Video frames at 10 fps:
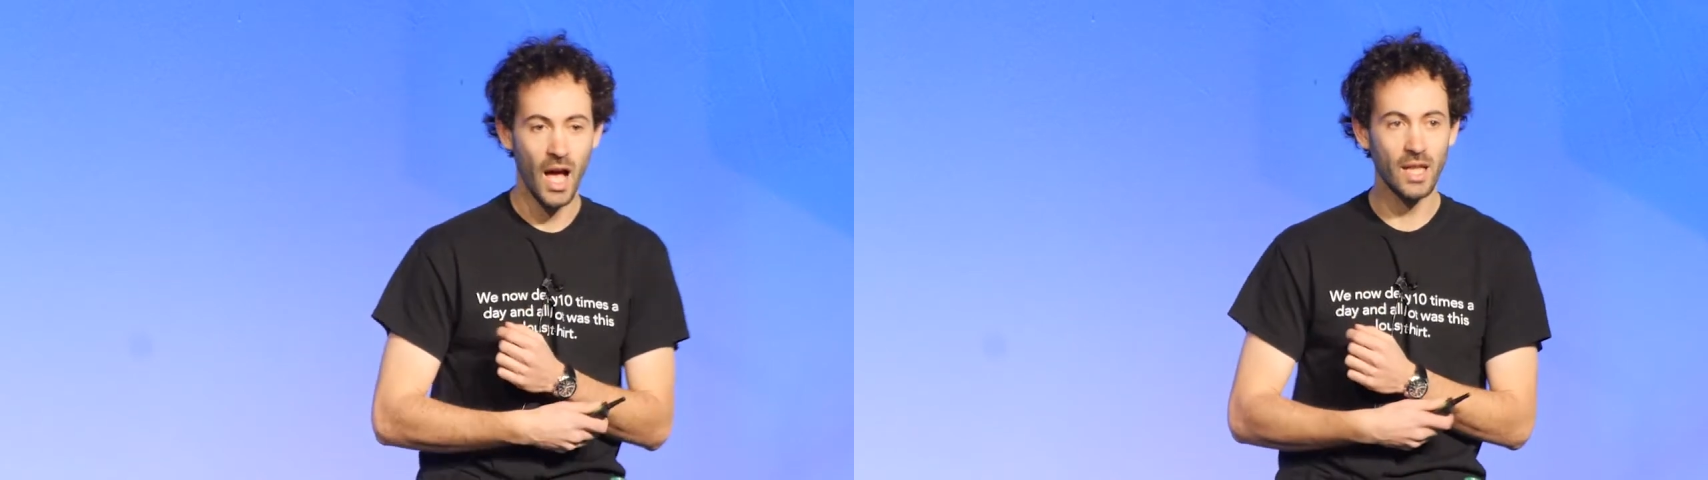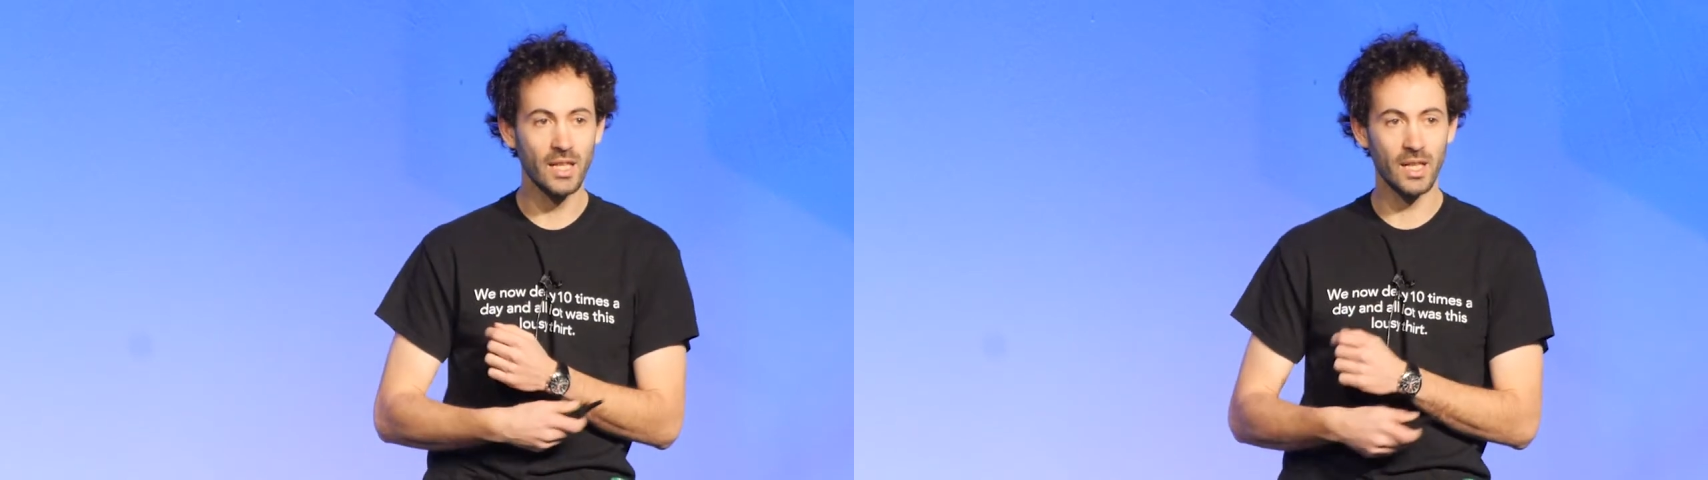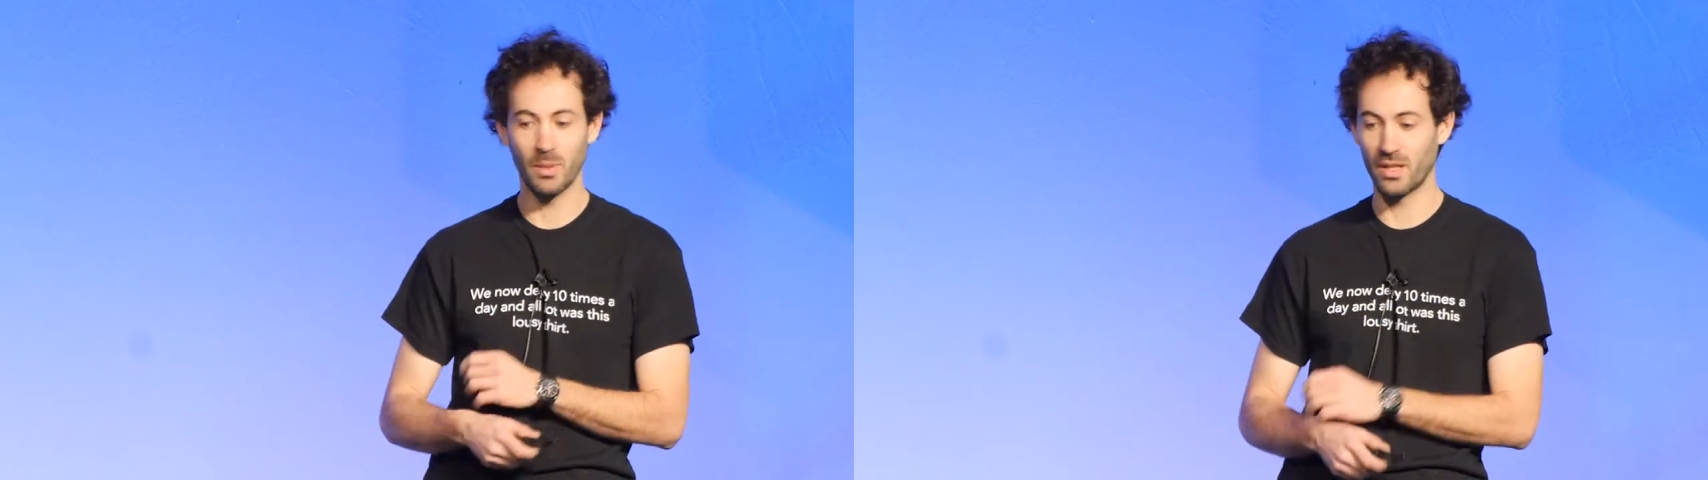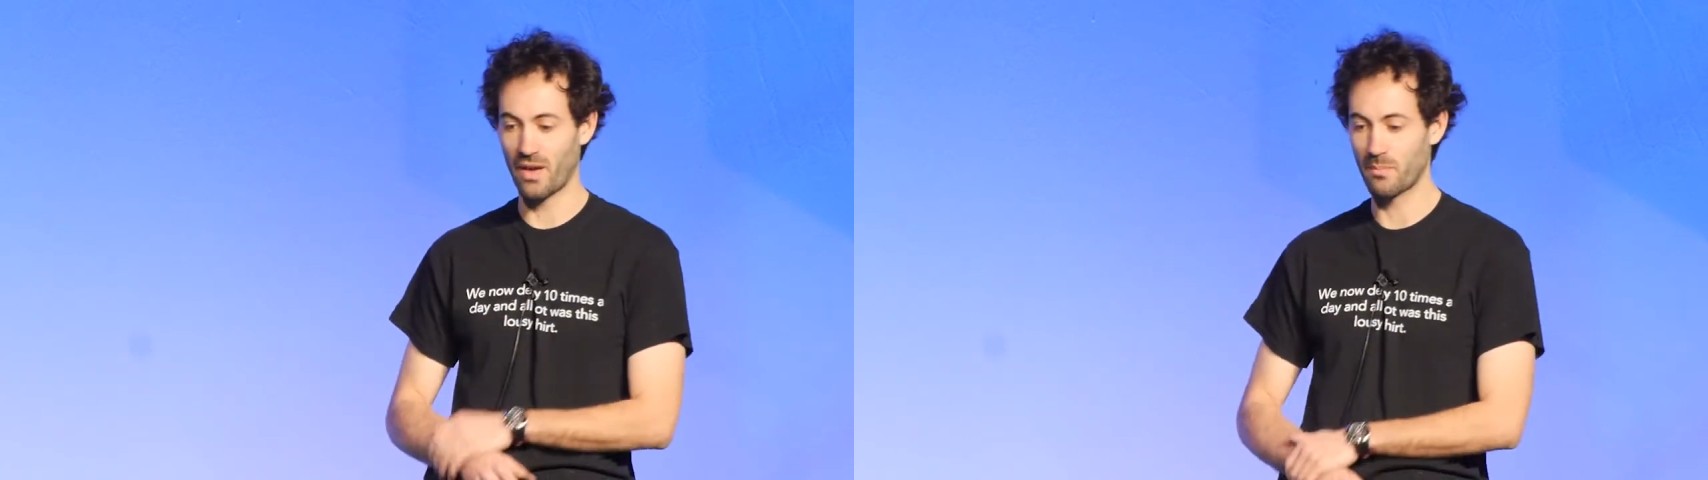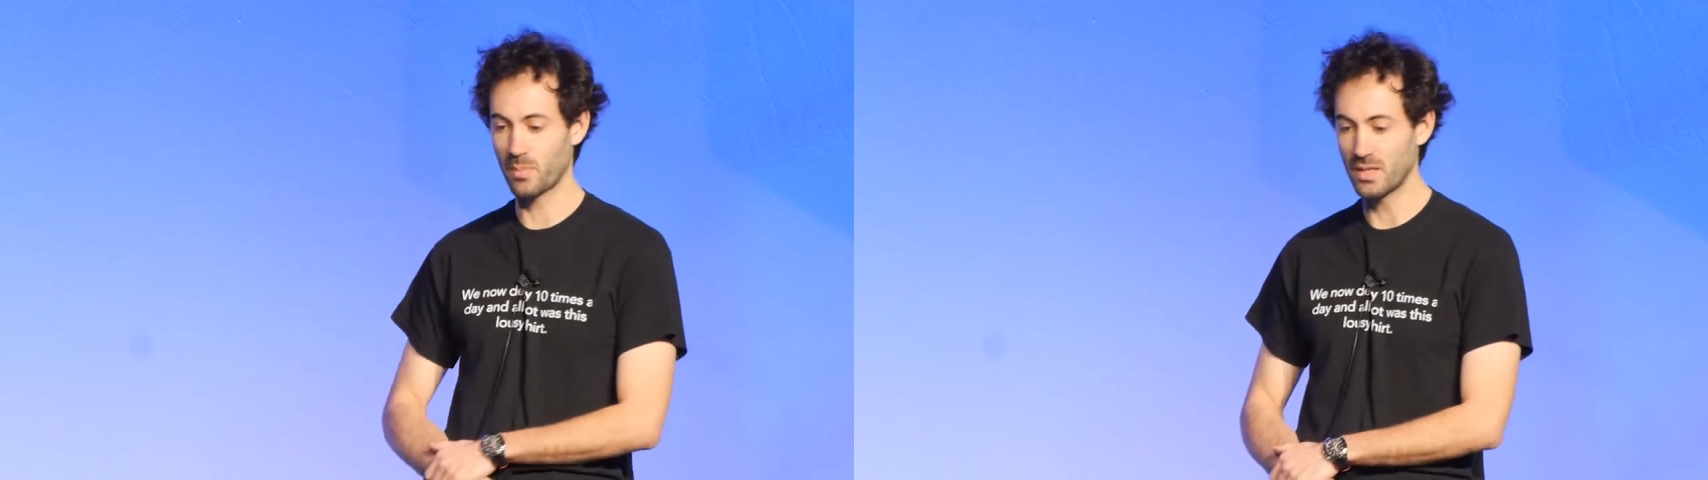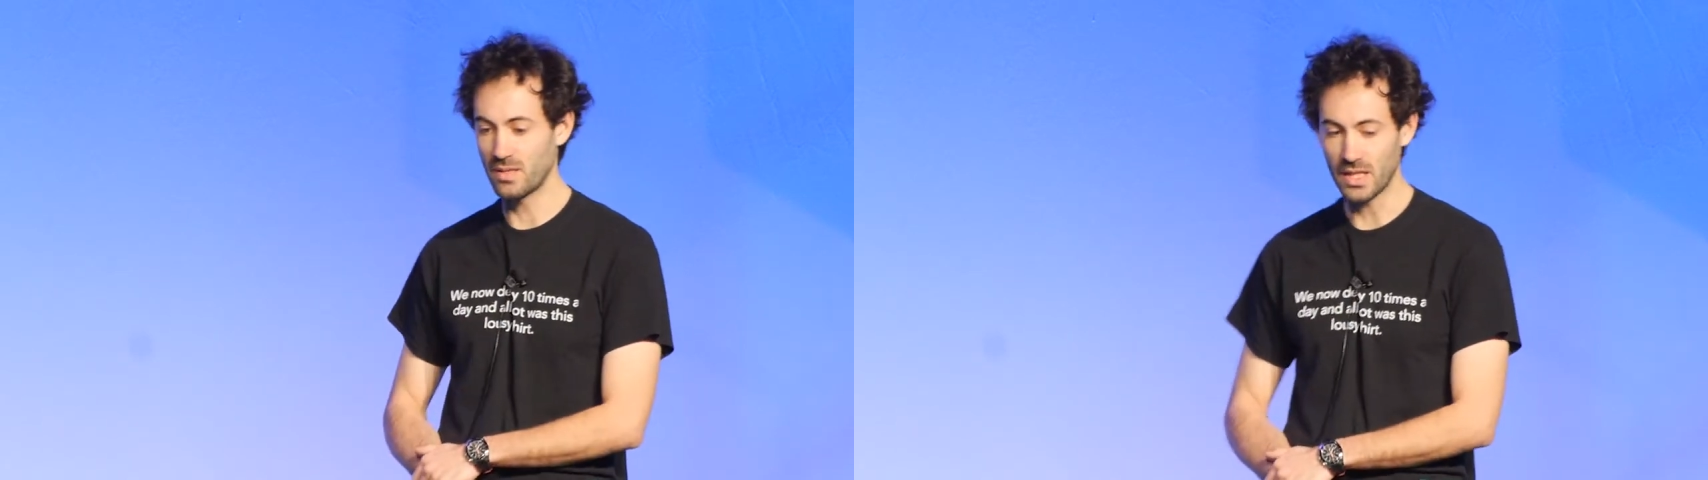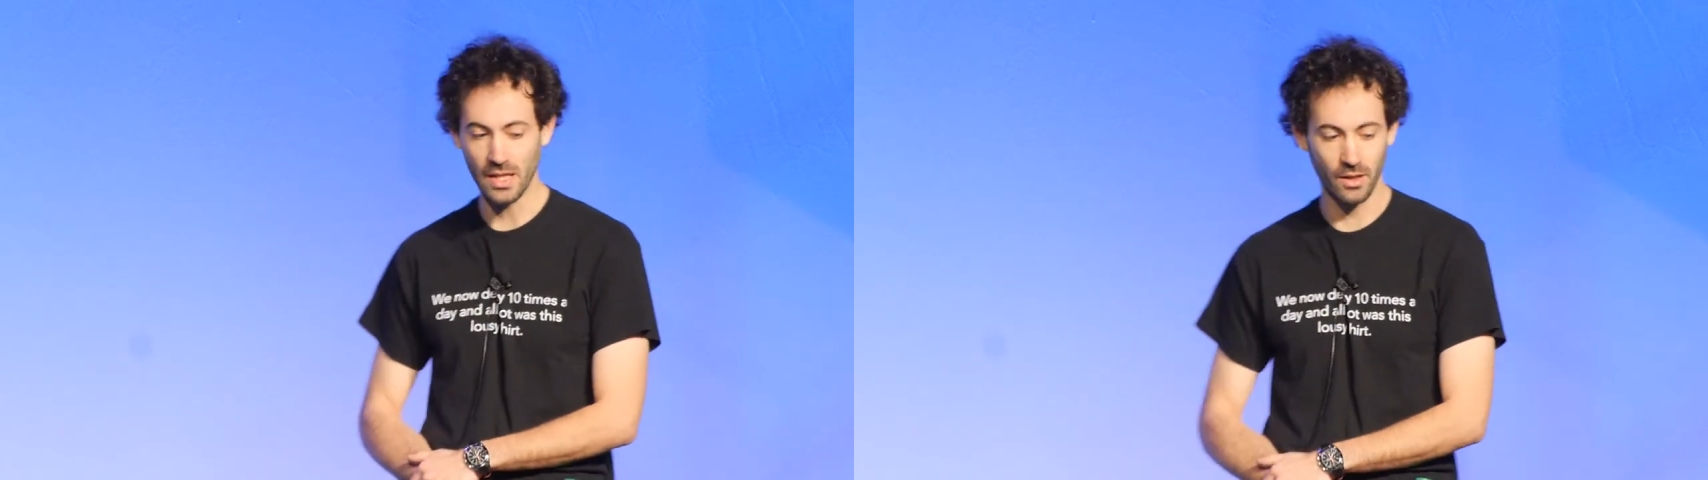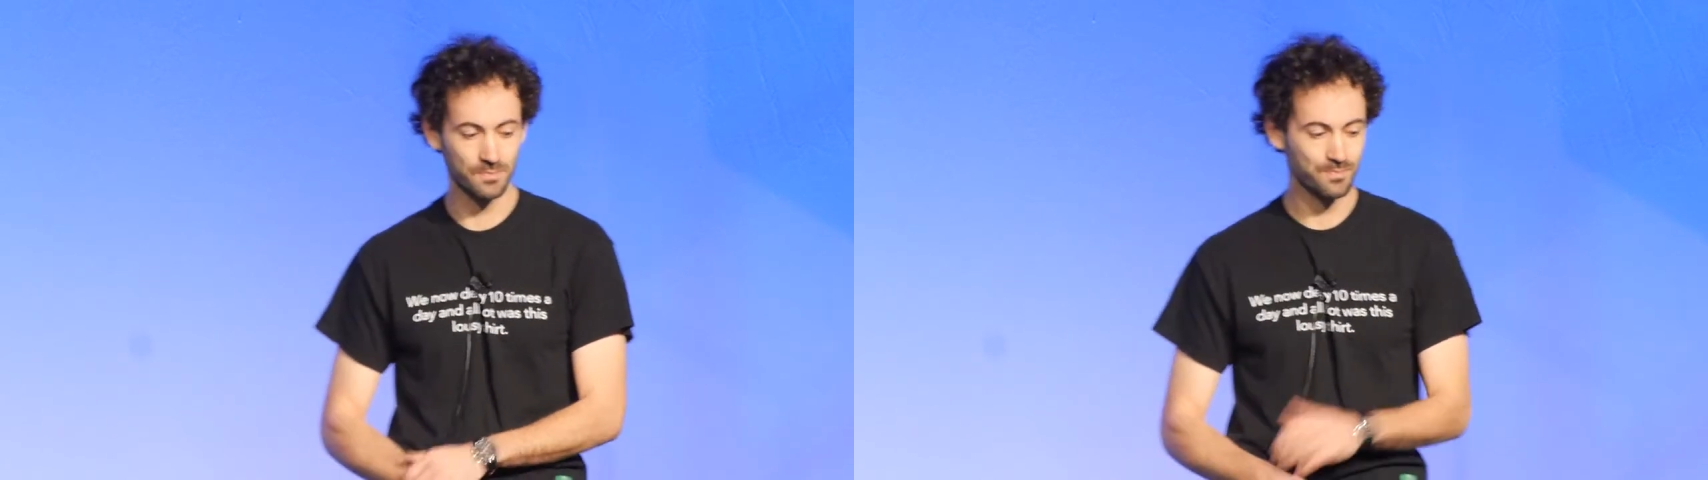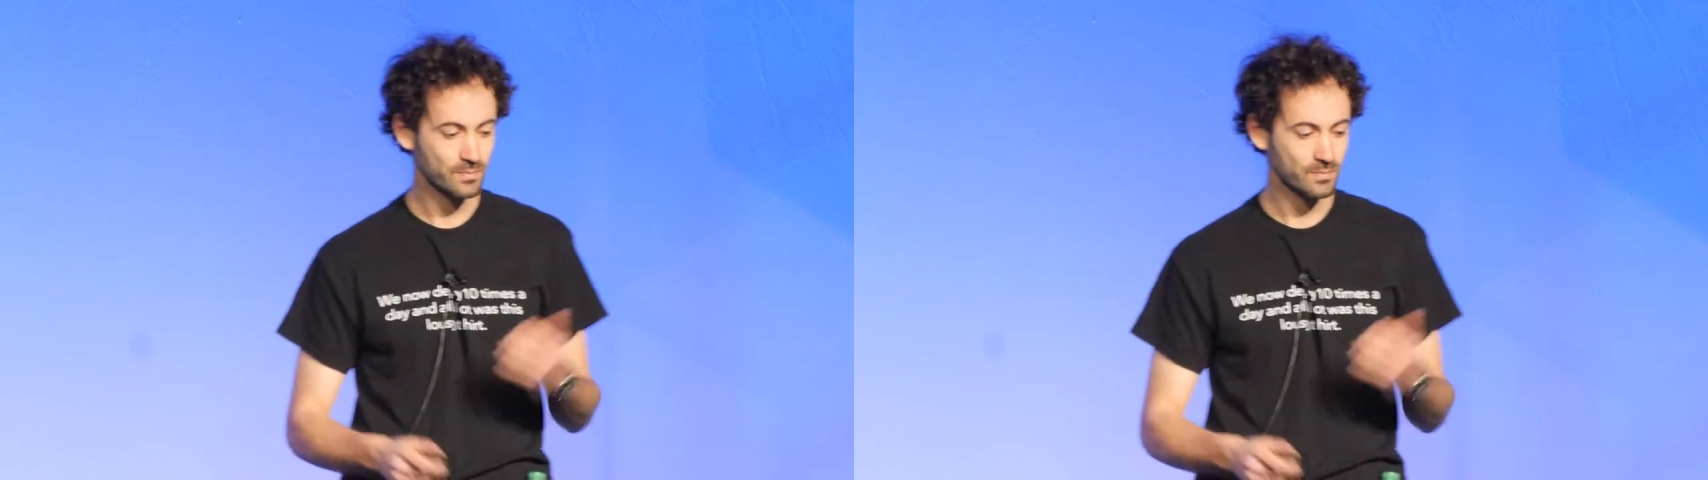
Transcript: a little bit of MPD here.